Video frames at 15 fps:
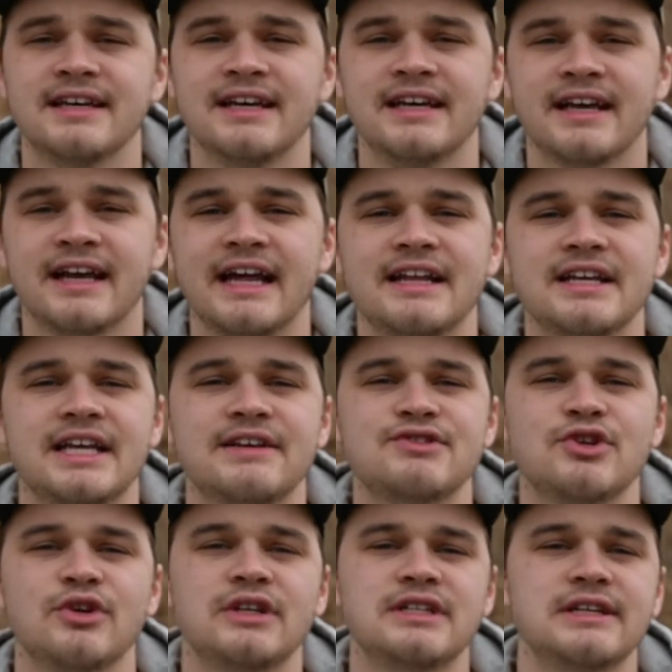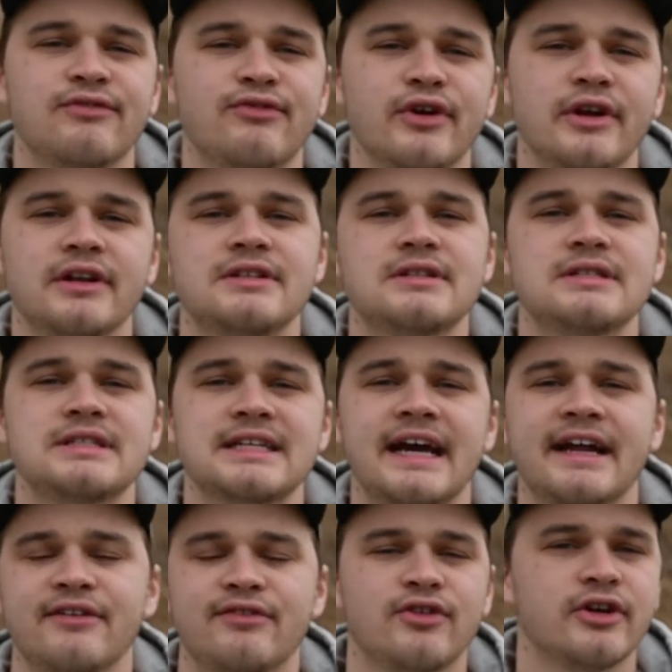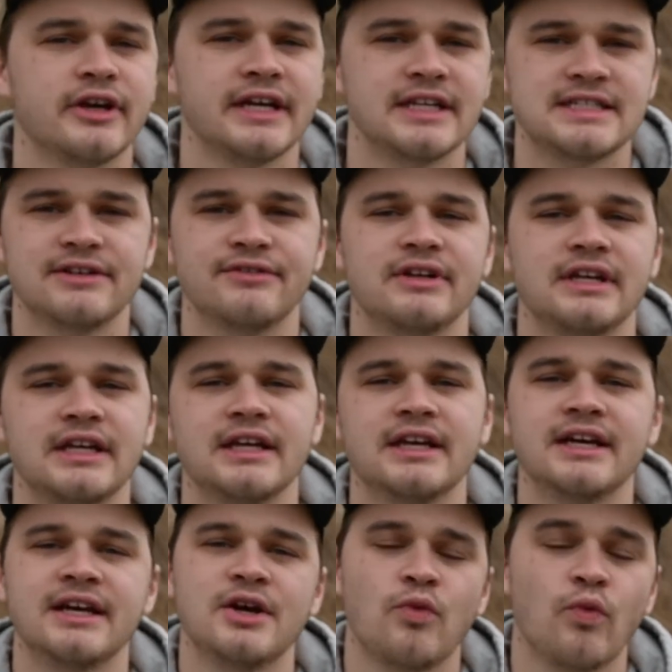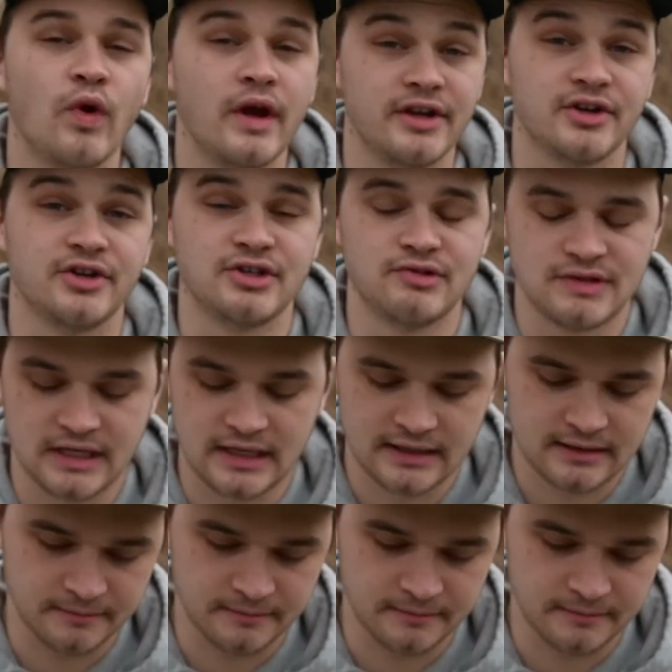Kind of gives you a different side of creativity when you're using it.